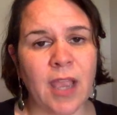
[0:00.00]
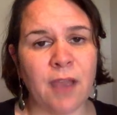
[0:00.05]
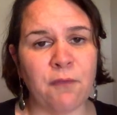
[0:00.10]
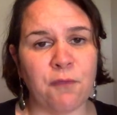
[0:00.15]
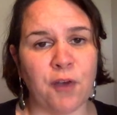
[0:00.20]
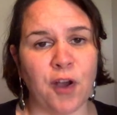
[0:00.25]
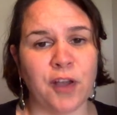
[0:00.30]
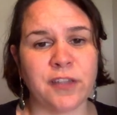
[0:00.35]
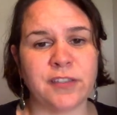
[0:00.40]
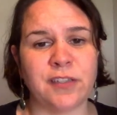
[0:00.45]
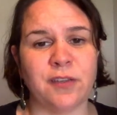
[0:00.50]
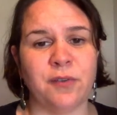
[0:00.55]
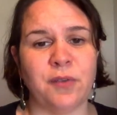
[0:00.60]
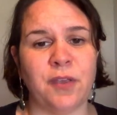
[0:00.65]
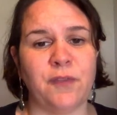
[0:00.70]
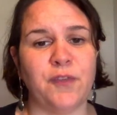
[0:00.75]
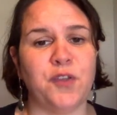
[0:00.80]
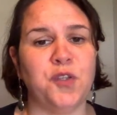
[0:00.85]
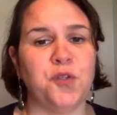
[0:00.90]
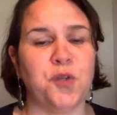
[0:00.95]
I've also
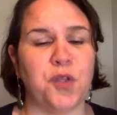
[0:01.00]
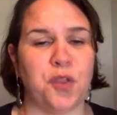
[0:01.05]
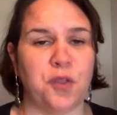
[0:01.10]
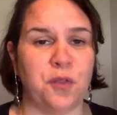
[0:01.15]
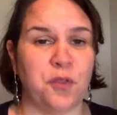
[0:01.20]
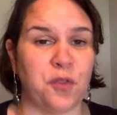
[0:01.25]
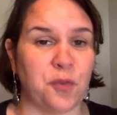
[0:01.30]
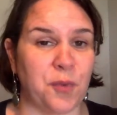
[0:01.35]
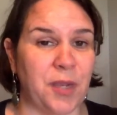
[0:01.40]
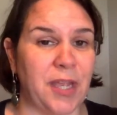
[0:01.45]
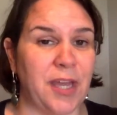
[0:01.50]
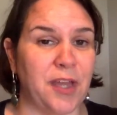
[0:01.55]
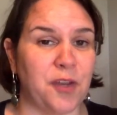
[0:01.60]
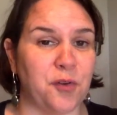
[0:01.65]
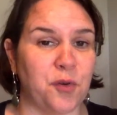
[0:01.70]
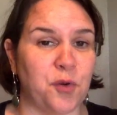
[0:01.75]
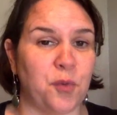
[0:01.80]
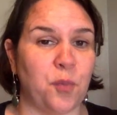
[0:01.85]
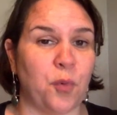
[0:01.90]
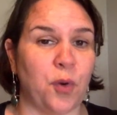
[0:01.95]
given you a
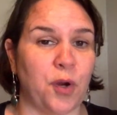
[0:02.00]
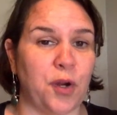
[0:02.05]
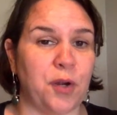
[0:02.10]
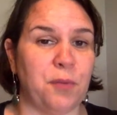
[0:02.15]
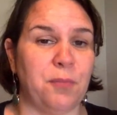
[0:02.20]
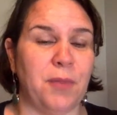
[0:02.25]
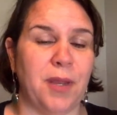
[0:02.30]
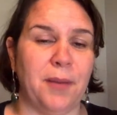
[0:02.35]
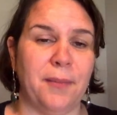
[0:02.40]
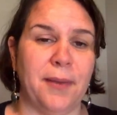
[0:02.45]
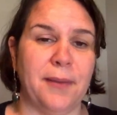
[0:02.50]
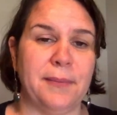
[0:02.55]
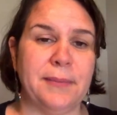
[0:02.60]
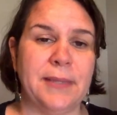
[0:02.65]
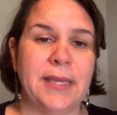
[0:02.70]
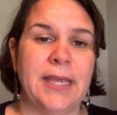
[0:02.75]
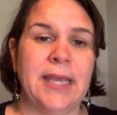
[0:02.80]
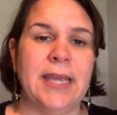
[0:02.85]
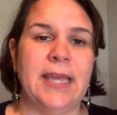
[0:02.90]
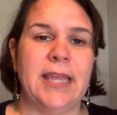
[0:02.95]
300-word
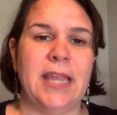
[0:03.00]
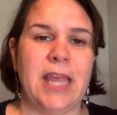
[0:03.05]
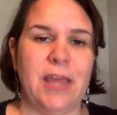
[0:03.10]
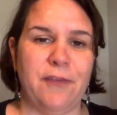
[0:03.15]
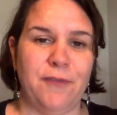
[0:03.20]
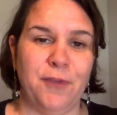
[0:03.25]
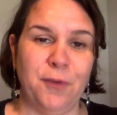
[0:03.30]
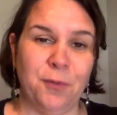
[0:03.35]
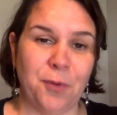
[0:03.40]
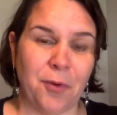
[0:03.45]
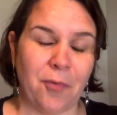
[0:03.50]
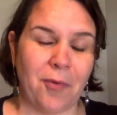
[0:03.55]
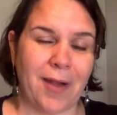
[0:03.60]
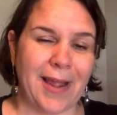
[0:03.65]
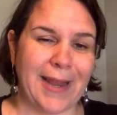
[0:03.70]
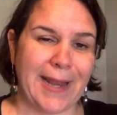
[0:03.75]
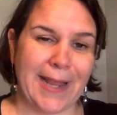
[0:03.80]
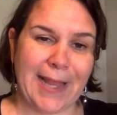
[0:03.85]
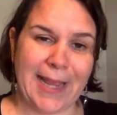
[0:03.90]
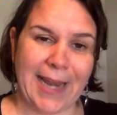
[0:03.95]
minimum. If you were
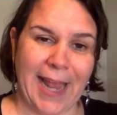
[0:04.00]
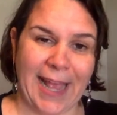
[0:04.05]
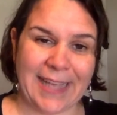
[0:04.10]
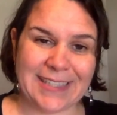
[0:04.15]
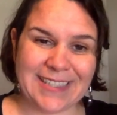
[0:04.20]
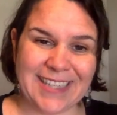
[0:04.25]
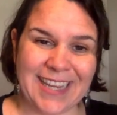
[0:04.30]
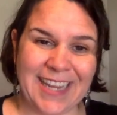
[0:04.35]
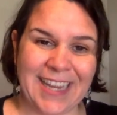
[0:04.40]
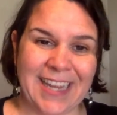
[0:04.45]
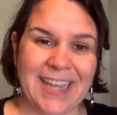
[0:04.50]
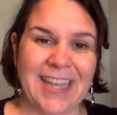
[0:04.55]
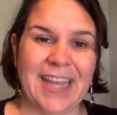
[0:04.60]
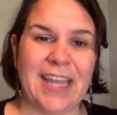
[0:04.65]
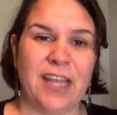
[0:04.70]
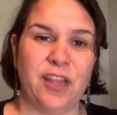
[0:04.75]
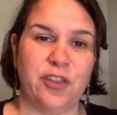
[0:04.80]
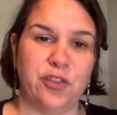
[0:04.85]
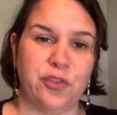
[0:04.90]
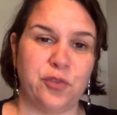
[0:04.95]
writing an essay,
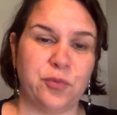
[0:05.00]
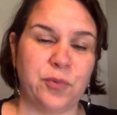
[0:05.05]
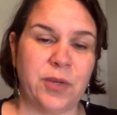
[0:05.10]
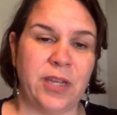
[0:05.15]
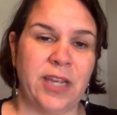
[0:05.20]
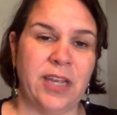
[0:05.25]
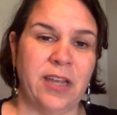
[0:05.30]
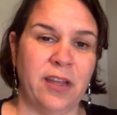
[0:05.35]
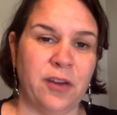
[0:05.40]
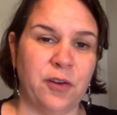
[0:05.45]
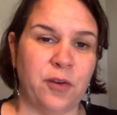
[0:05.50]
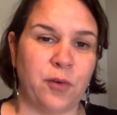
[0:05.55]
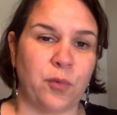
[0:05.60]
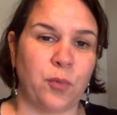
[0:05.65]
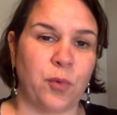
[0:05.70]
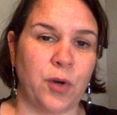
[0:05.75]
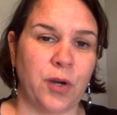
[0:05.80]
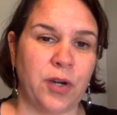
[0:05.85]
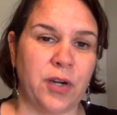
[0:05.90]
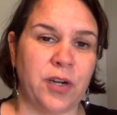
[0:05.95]
a
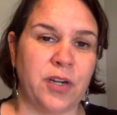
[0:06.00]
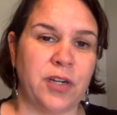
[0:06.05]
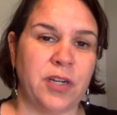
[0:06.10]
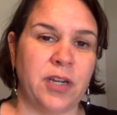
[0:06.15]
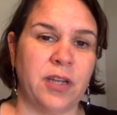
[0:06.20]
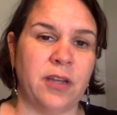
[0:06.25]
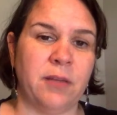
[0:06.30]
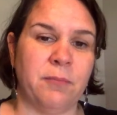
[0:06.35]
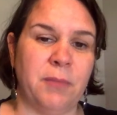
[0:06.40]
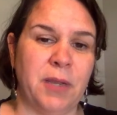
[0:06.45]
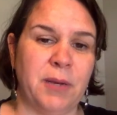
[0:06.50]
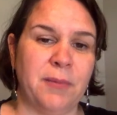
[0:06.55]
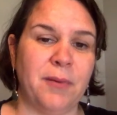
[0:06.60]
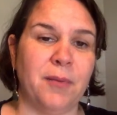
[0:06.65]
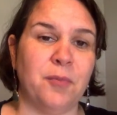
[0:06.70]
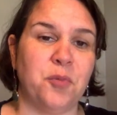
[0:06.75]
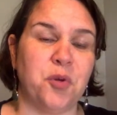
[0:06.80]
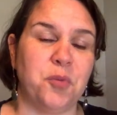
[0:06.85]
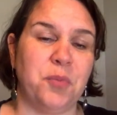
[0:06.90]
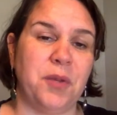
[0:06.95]
300-word
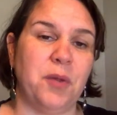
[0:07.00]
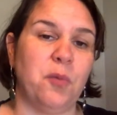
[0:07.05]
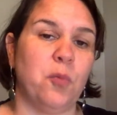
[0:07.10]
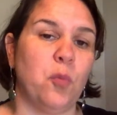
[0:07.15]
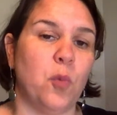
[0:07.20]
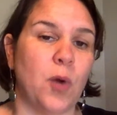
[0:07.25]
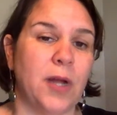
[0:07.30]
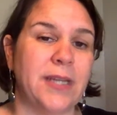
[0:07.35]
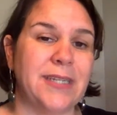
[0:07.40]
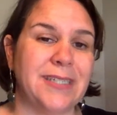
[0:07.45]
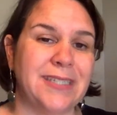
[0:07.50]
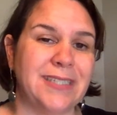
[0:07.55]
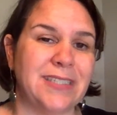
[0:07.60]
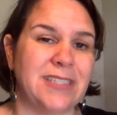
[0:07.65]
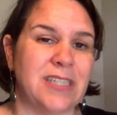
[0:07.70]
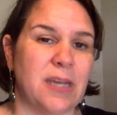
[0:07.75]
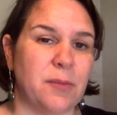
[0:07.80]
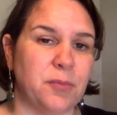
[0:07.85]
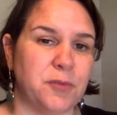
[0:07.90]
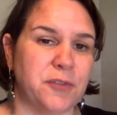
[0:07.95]
minimum would be one
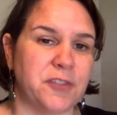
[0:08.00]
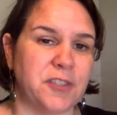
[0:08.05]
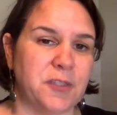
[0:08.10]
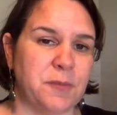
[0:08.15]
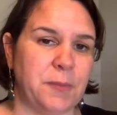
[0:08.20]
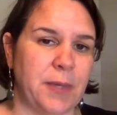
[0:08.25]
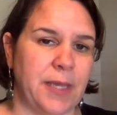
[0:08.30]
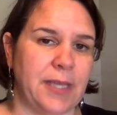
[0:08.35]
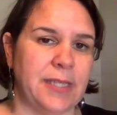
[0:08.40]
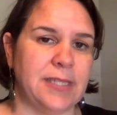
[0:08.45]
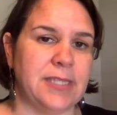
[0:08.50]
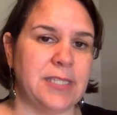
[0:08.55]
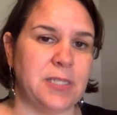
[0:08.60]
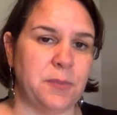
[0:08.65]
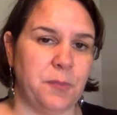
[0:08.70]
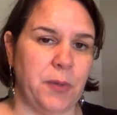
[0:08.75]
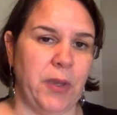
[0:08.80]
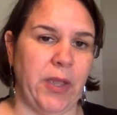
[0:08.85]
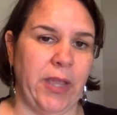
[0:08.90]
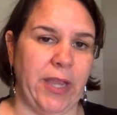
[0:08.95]

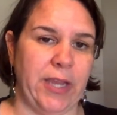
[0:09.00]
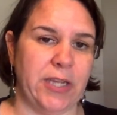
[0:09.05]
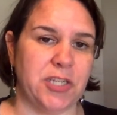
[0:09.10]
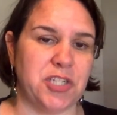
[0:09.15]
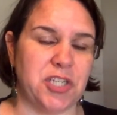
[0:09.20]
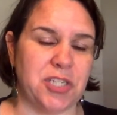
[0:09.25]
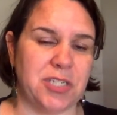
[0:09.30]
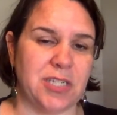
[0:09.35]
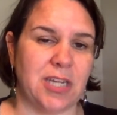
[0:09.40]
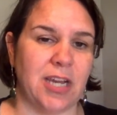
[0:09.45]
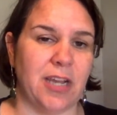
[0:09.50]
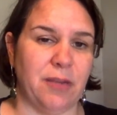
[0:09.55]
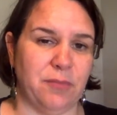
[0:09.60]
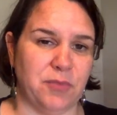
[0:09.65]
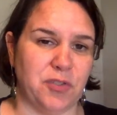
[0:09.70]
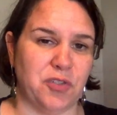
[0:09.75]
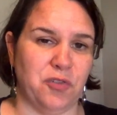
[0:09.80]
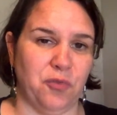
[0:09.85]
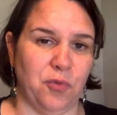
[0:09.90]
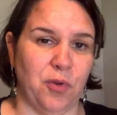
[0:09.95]
double-spaced page in
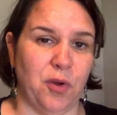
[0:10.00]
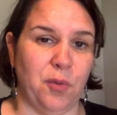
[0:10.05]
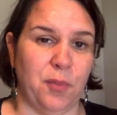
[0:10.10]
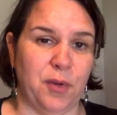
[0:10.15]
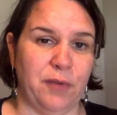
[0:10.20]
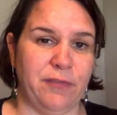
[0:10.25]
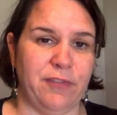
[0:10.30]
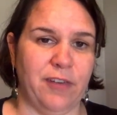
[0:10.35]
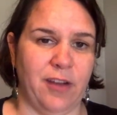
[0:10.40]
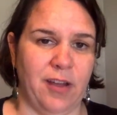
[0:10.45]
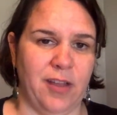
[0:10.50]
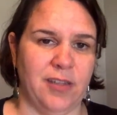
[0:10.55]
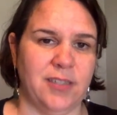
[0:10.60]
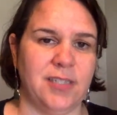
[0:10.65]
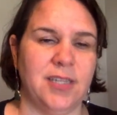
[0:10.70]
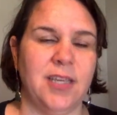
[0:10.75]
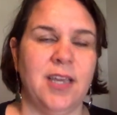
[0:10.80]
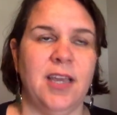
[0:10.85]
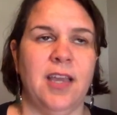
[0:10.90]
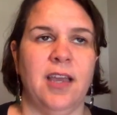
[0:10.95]
Times New Roman
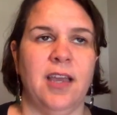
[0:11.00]
font.